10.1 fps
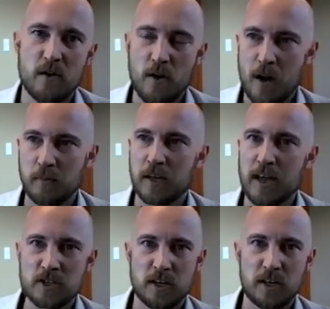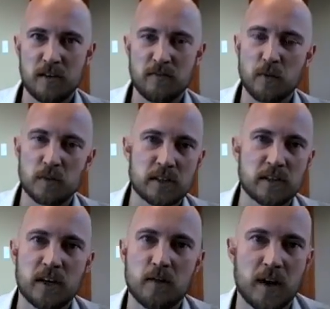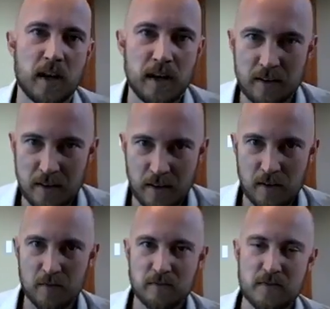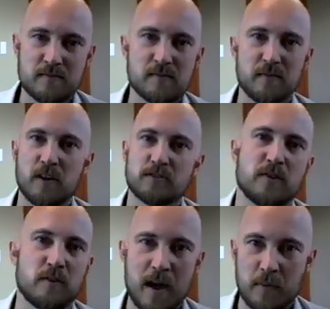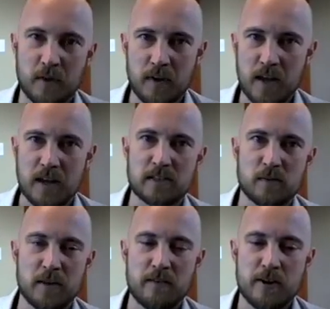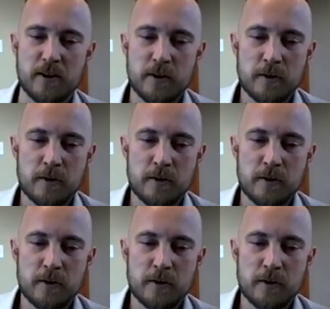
obligation, if you were to liquidate long-term capital gains or whatever.